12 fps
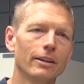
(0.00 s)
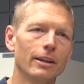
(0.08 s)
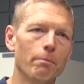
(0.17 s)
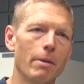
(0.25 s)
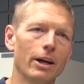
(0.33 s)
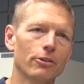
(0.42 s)

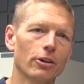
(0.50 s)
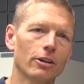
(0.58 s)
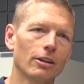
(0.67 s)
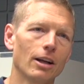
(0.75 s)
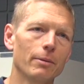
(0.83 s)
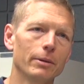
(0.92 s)
that match our
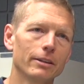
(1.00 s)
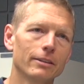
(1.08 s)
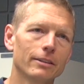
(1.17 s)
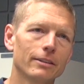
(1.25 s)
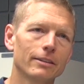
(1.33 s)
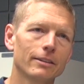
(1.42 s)
climate
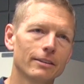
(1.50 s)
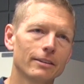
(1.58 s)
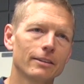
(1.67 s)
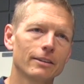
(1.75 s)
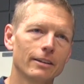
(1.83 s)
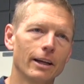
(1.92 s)

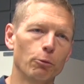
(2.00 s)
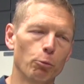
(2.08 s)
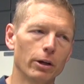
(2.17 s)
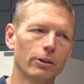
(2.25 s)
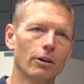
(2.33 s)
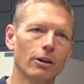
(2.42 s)
and
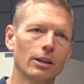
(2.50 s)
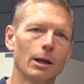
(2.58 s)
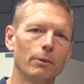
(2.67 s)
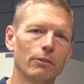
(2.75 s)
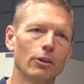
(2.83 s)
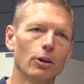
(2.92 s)
weather our
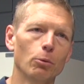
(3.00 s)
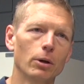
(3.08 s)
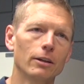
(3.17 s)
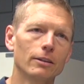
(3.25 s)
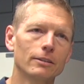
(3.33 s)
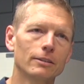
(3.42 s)
climate very well.